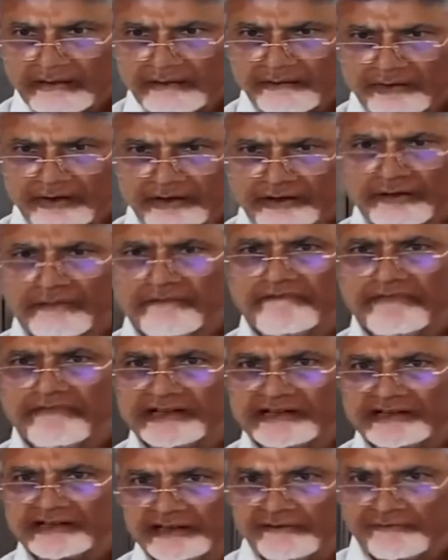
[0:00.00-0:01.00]
one of the
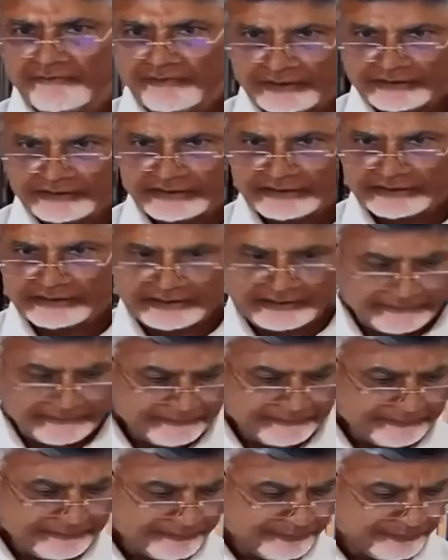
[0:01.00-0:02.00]
best infrastructure.
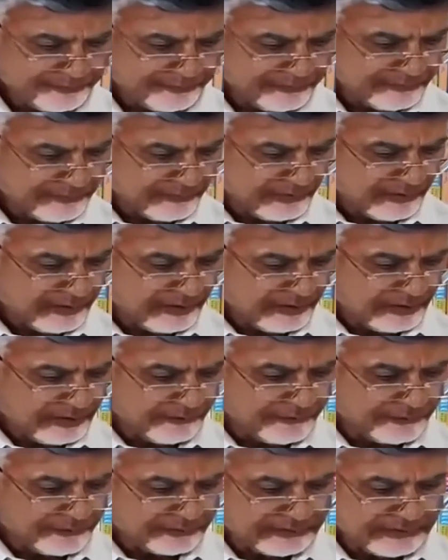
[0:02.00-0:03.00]

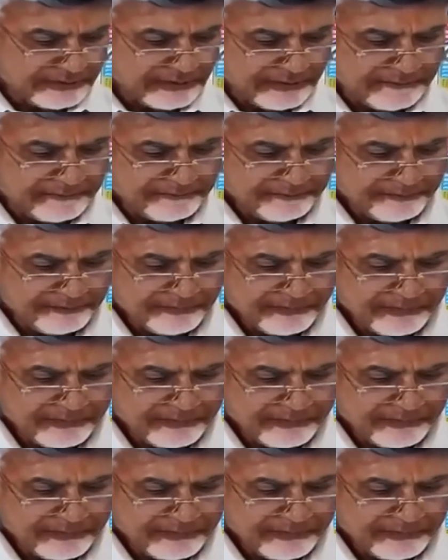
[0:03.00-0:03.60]
If you see